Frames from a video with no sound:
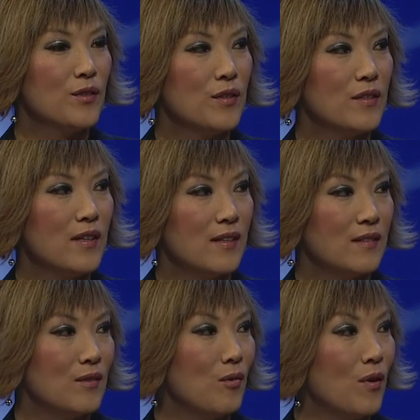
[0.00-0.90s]
good as
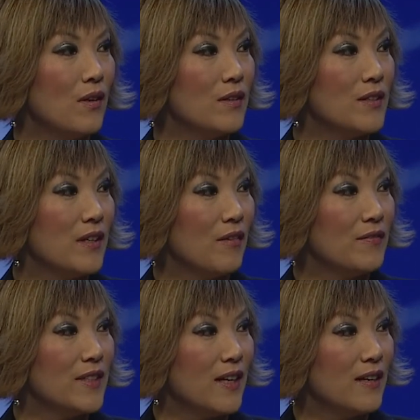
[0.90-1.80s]
the quality
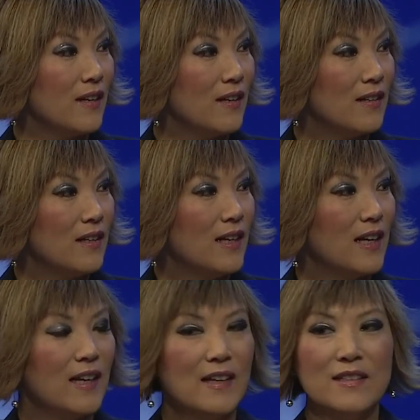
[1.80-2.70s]
of data,
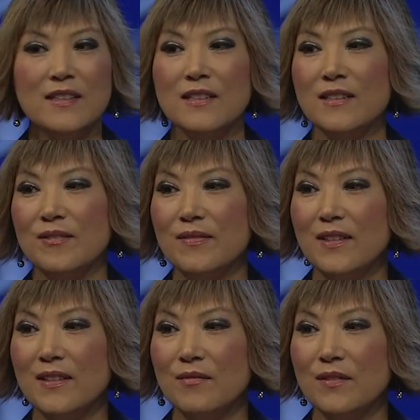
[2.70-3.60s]
and
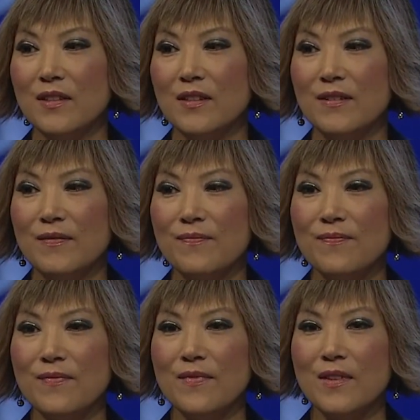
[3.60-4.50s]
the
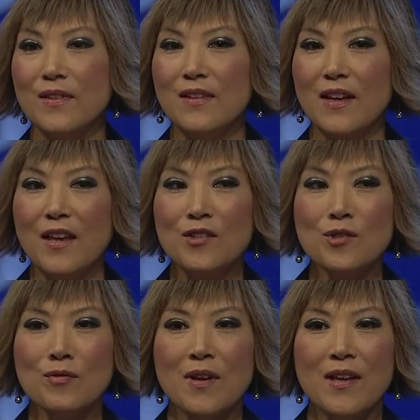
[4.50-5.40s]

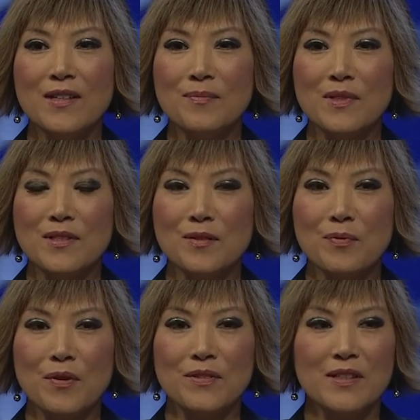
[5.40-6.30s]
end-to-end business
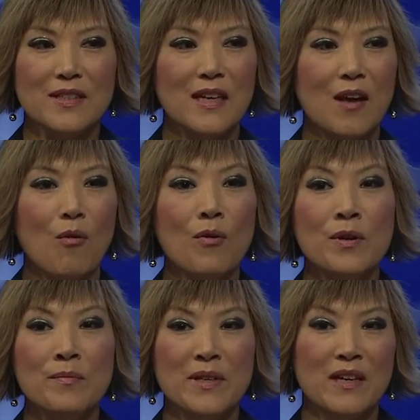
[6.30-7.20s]
process can
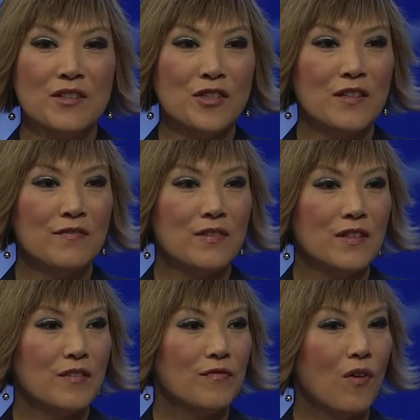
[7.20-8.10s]
only be achieved
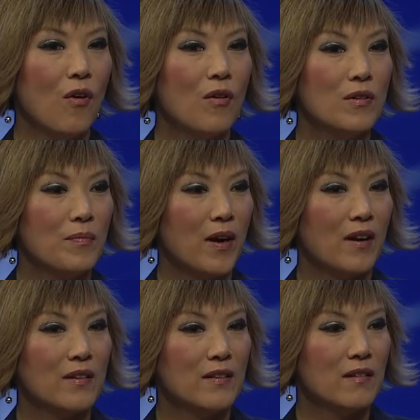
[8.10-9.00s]
if all the
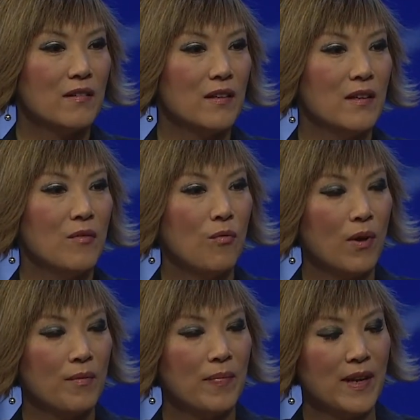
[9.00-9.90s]
parties are in
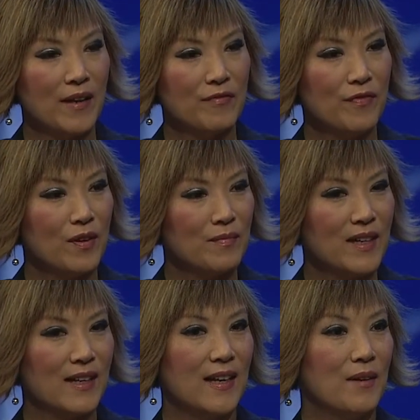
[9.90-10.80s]
one platform and
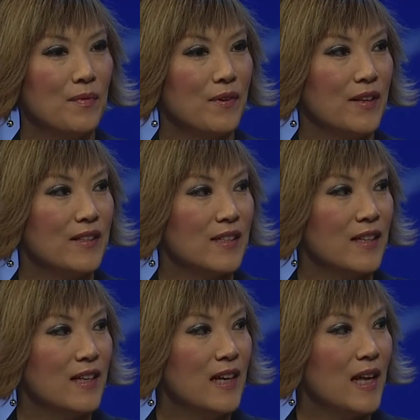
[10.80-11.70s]
collaborate
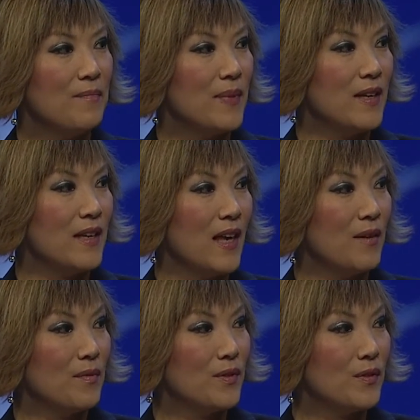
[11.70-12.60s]
and being
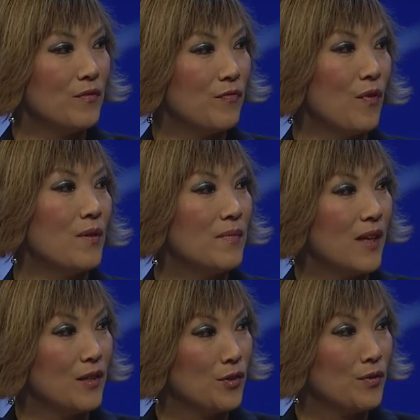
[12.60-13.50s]
able to form
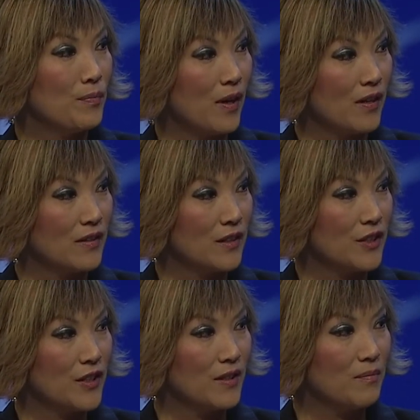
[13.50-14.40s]
that true
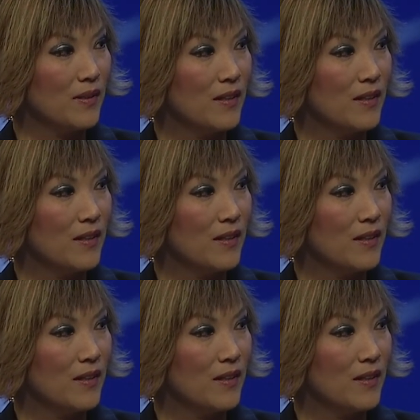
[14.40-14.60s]
partnership.